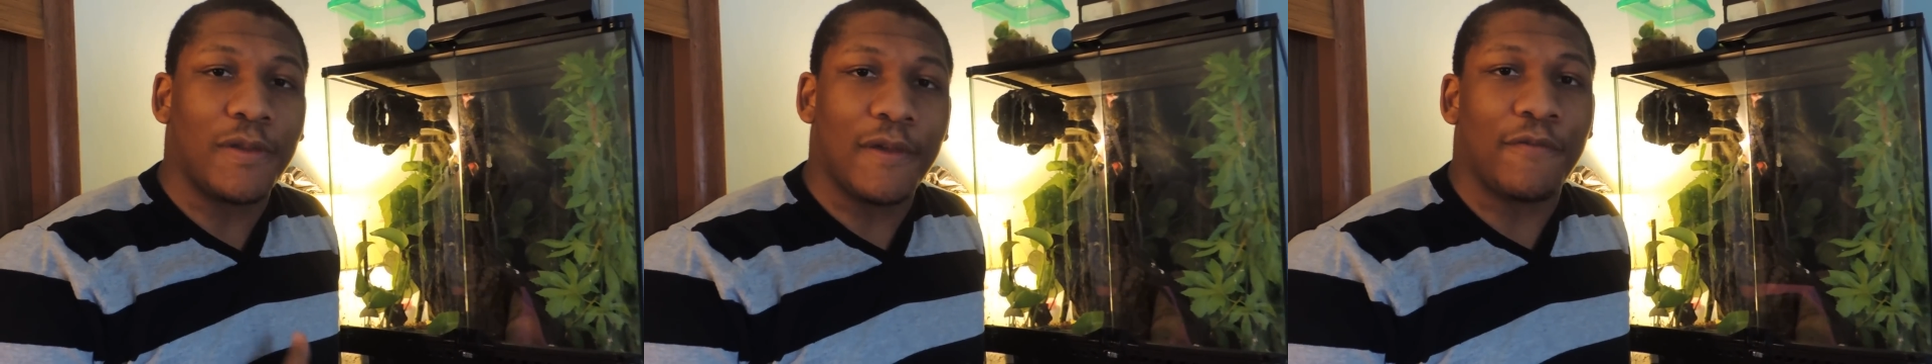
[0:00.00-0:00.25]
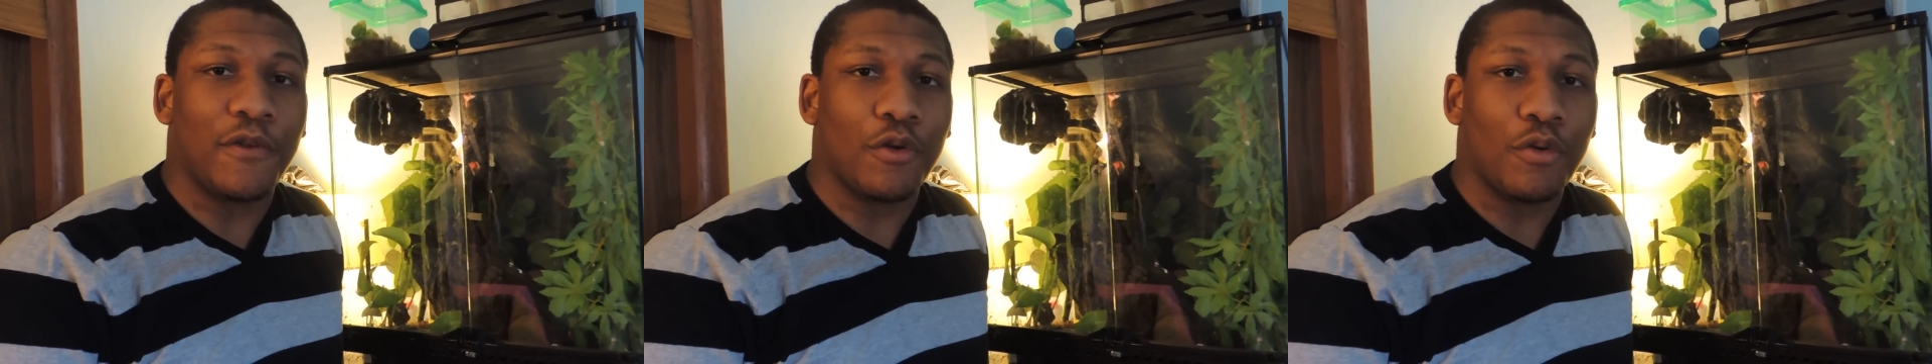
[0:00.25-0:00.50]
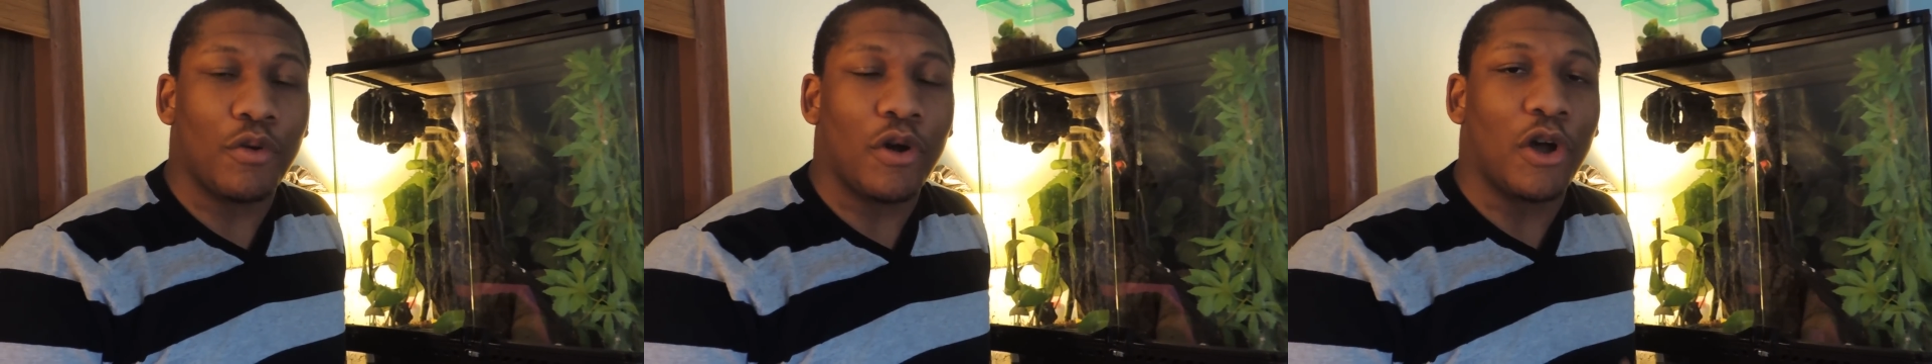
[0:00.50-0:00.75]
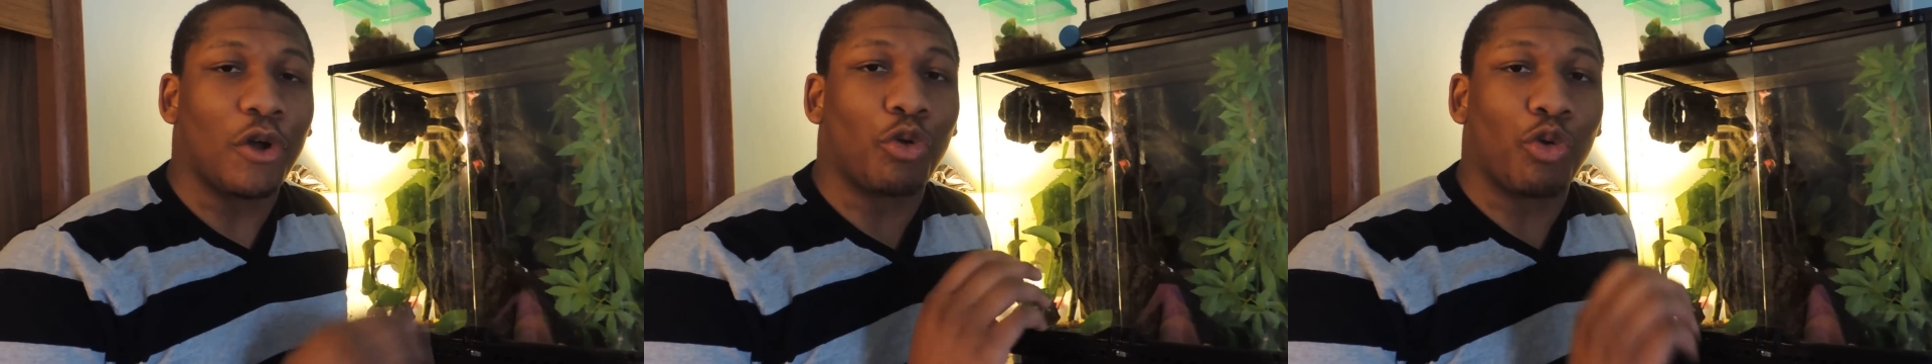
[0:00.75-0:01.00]
give you
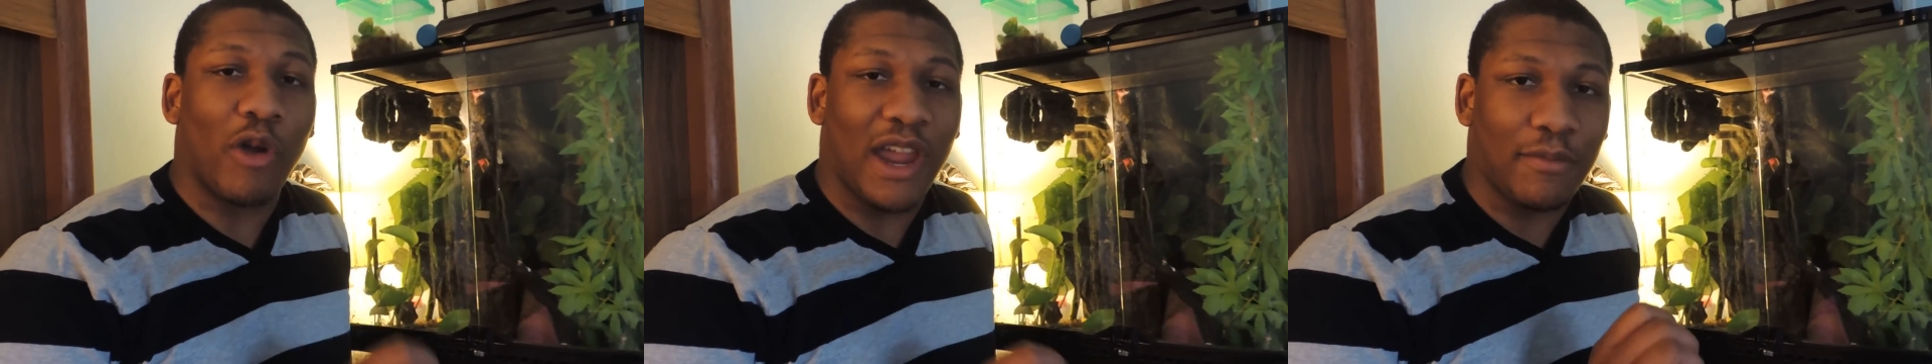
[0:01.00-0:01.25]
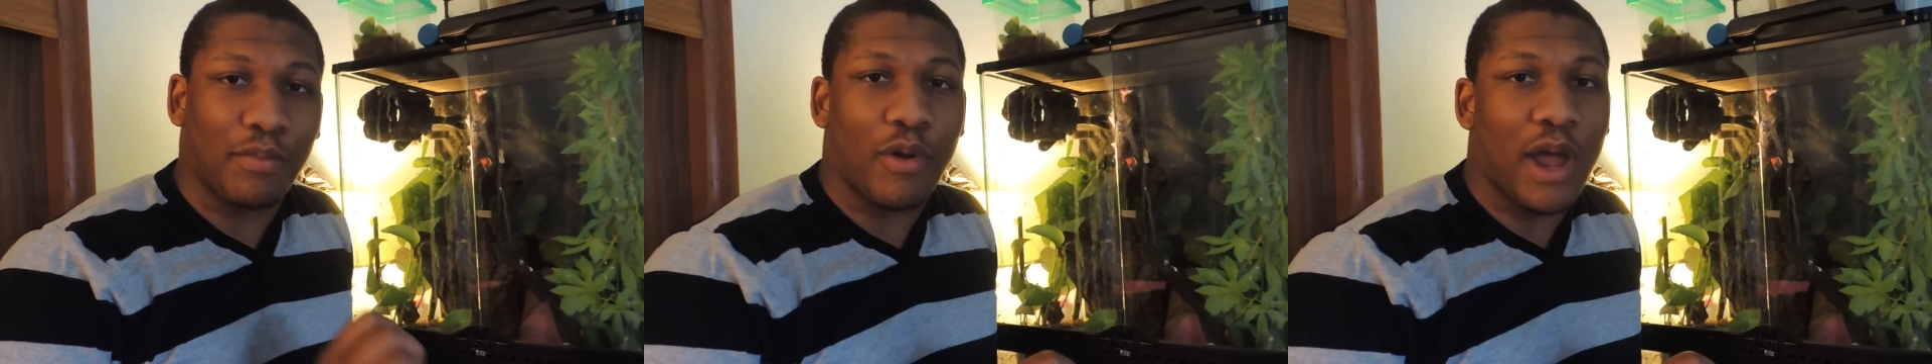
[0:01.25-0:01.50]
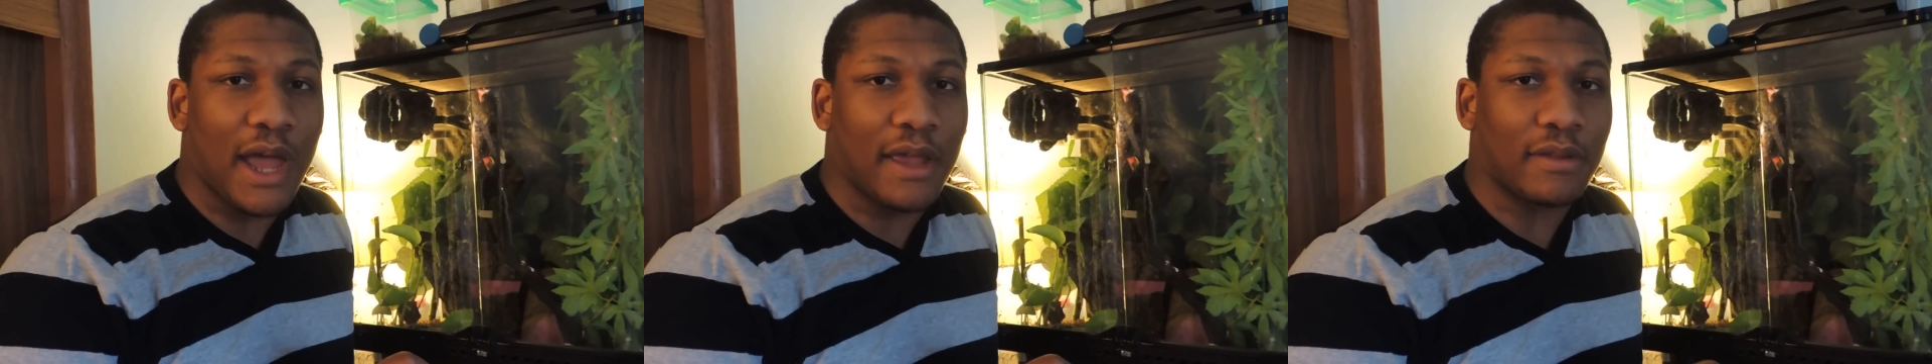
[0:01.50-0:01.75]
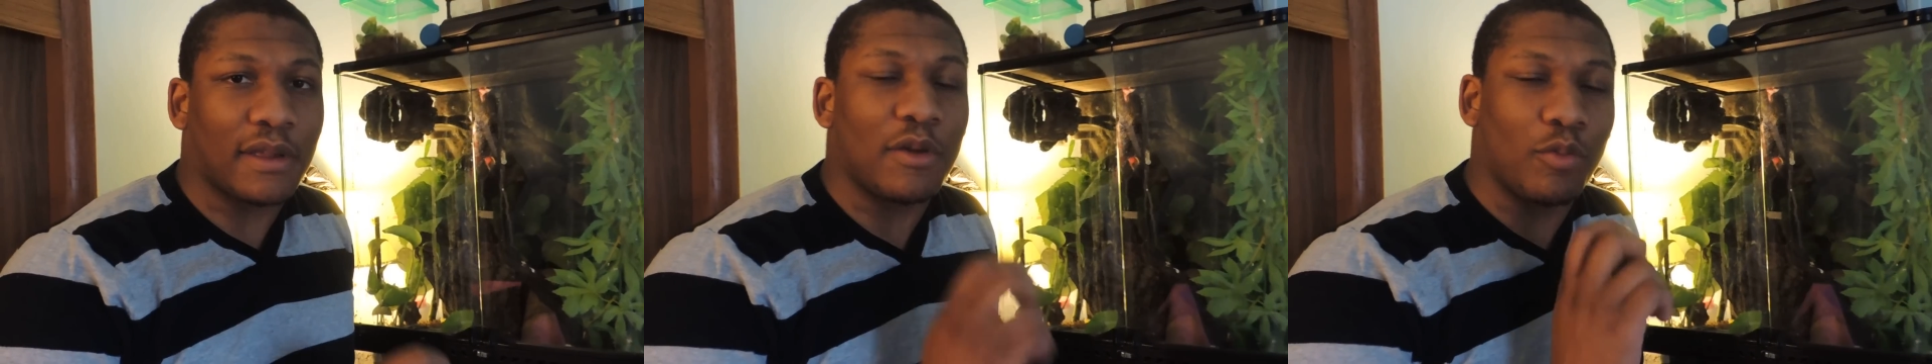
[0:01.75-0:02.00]
a great
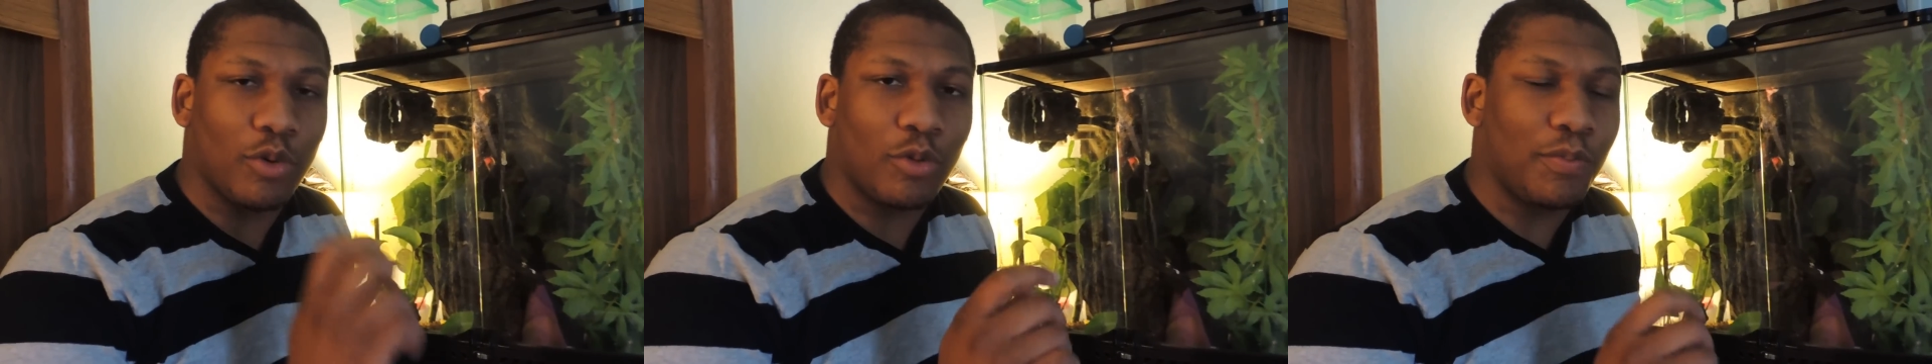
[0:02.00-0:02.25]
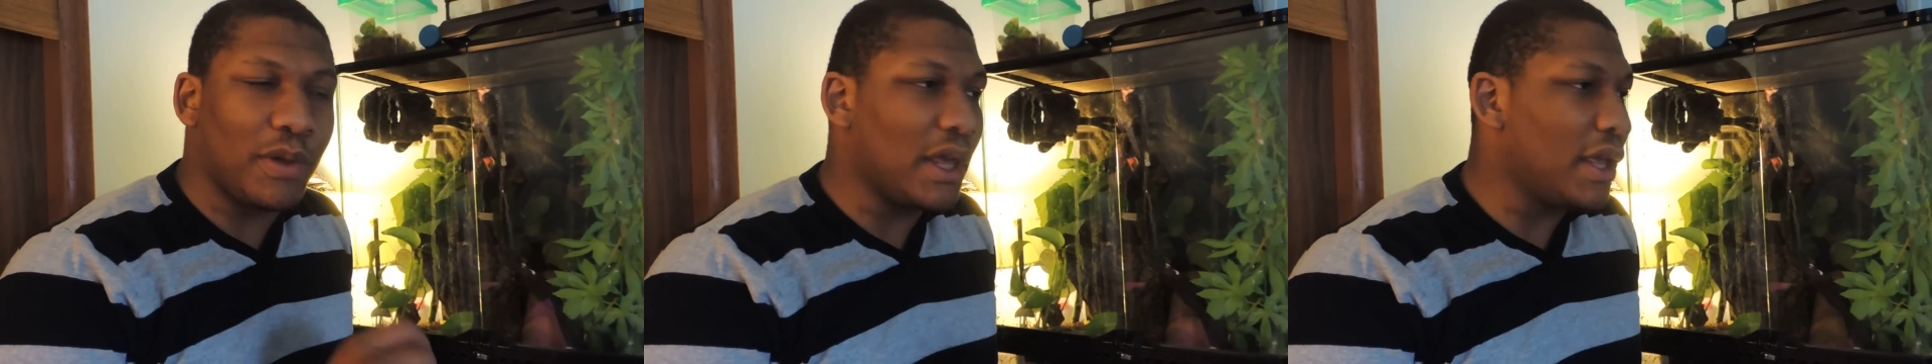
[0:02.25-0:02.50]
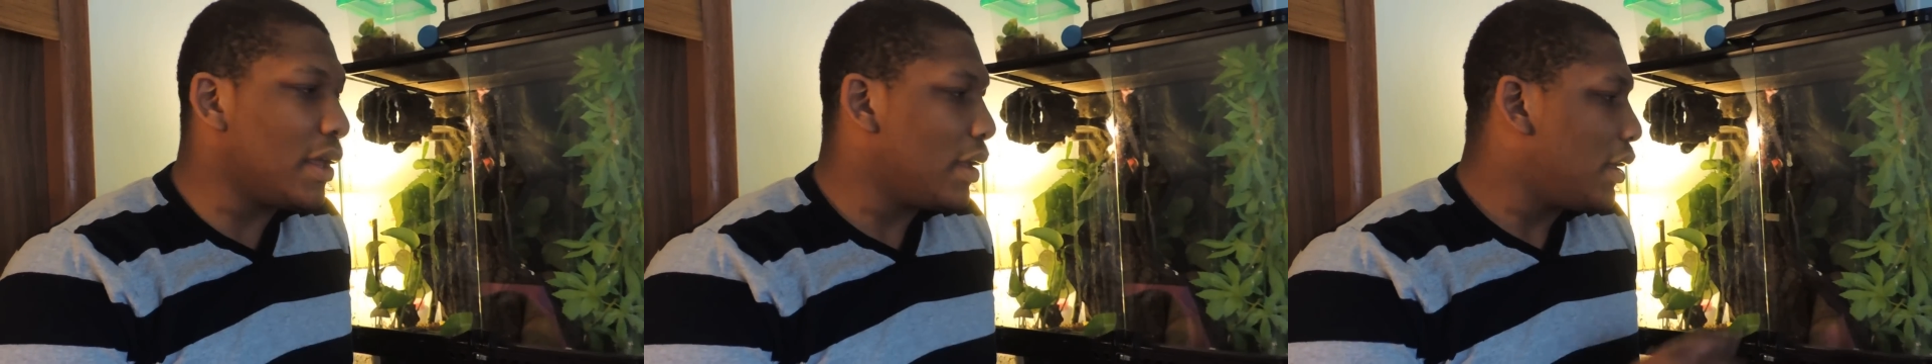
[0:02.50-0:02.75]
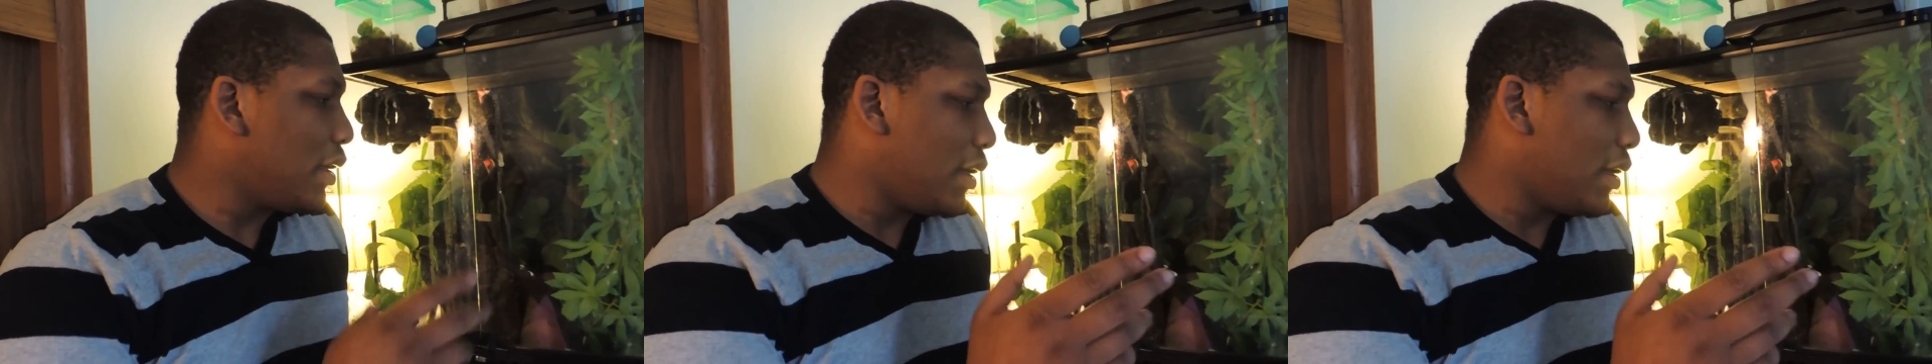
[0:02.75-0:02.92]
prize. It will be